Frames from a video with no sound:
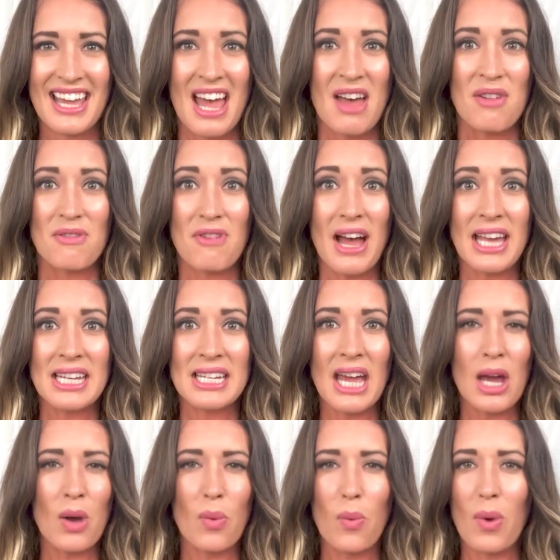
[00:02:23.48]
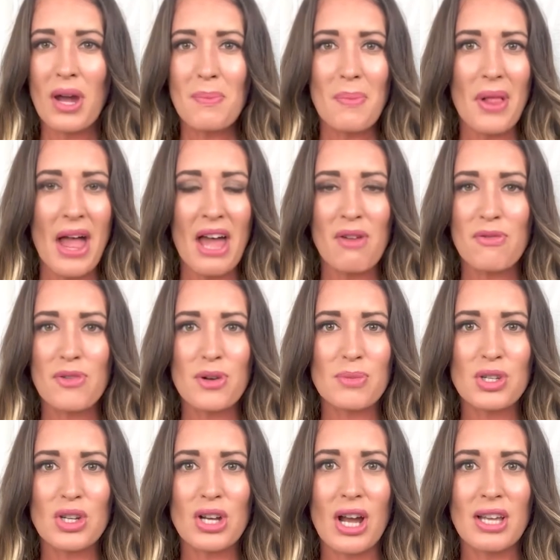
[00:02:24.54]
Find out what
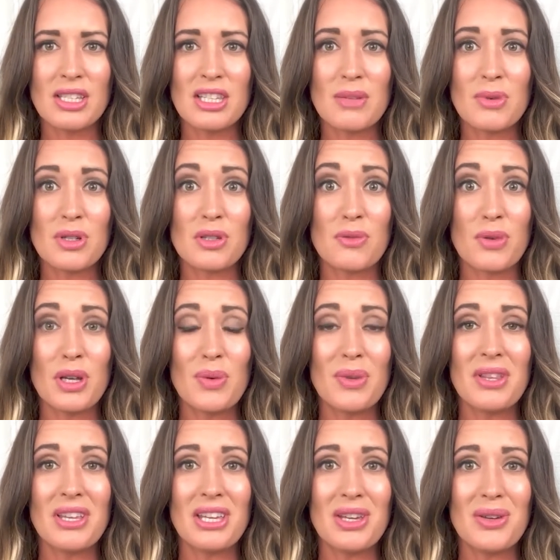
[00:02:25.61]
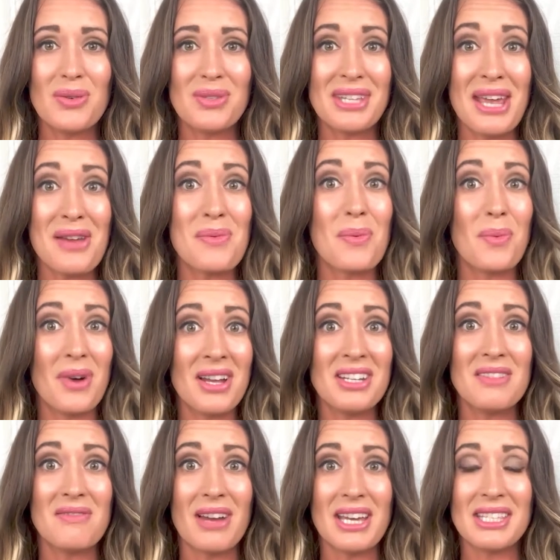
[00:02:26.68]
platforms your customers frequently use and what
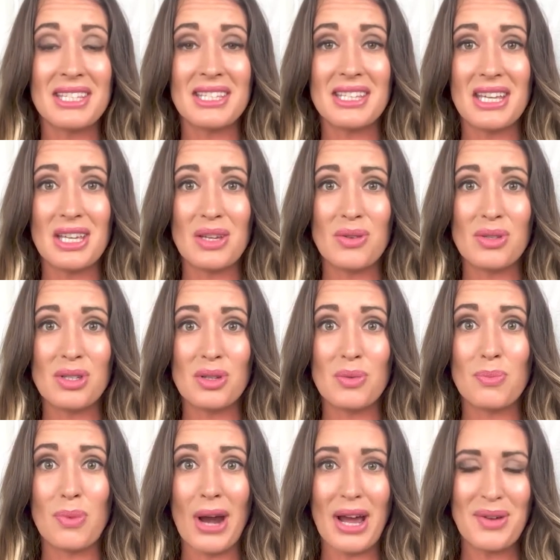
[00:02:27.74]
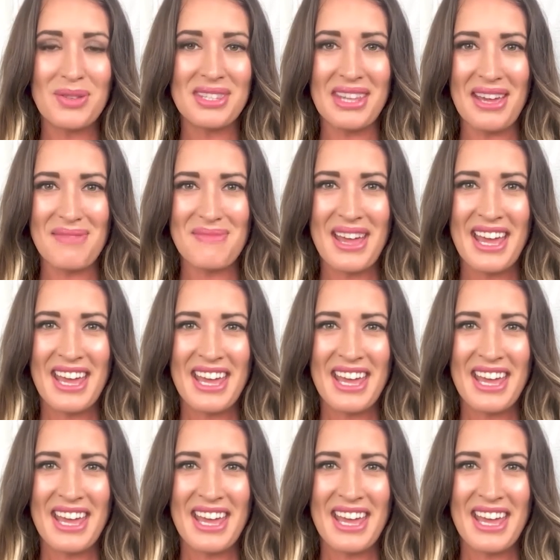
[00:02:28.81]
devices they use to browse them.